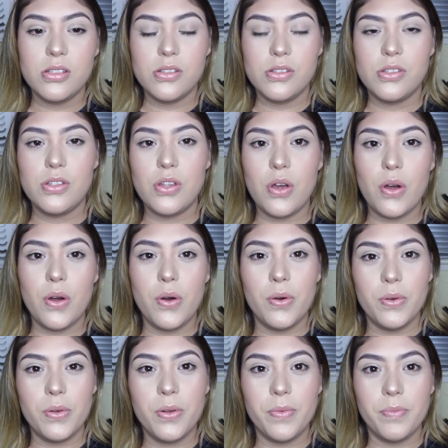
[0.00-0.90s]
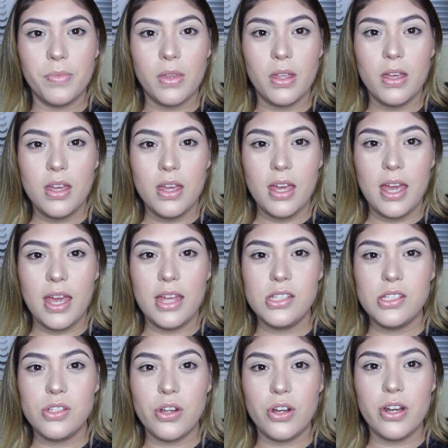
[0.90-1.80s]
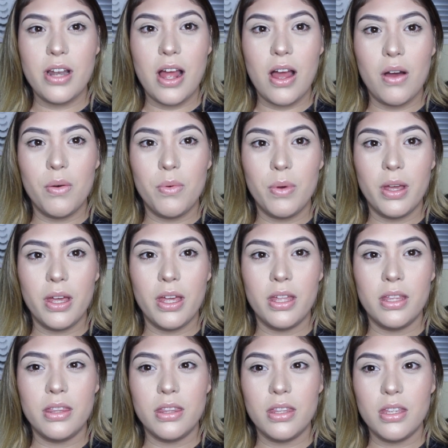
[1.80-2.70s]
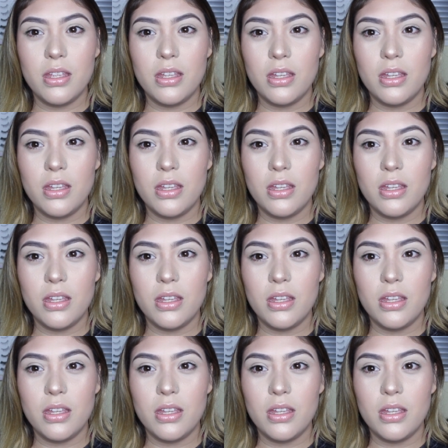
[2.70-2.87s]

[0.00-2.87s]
So, it started out with,